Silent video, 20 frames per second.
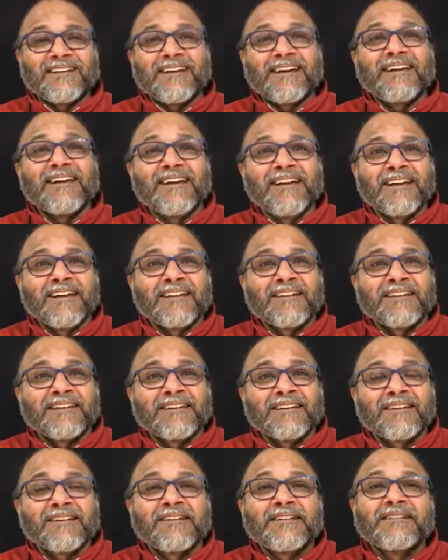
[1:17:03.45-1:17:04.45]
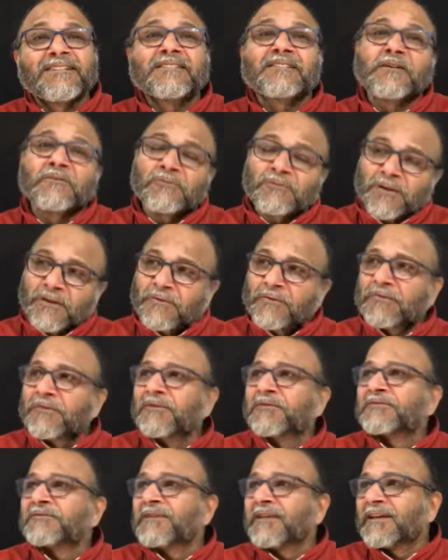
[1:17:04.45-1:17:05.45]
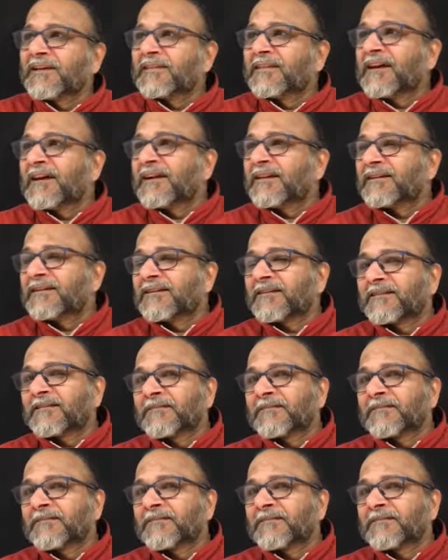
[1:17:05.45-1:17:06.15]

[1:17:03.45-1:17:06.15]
hey? Shakuni. Shakuni was also like that.